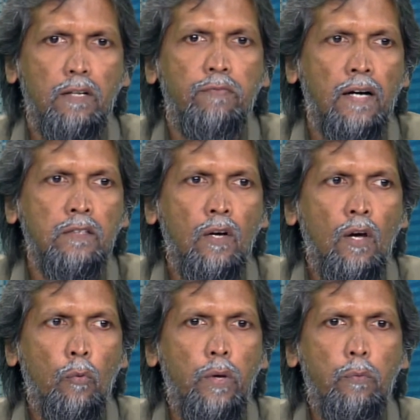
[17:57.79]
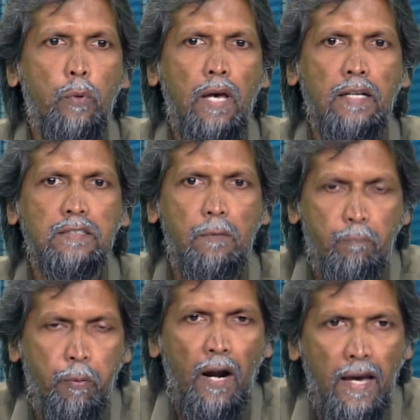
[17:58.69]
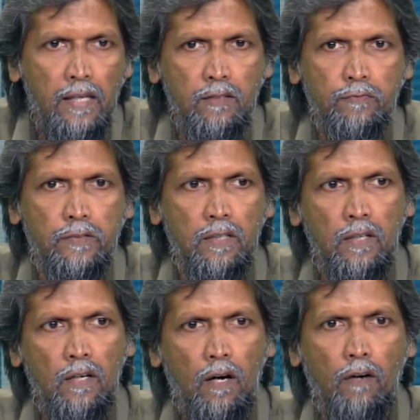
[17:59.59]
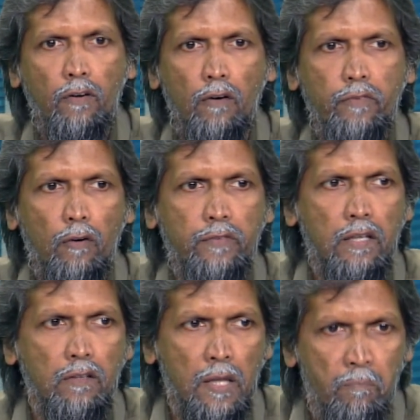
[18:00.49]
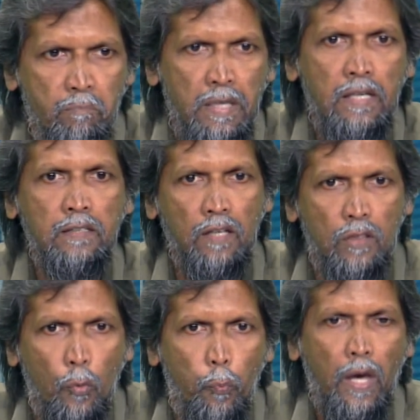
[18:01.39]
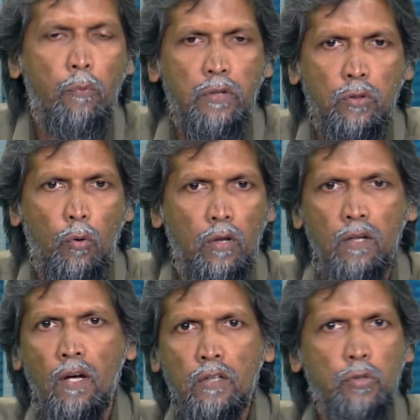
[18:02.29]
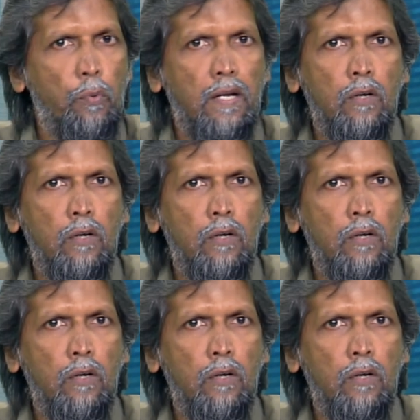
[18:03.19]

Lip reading: In fact, we are deprived of the means and the wherewithal to really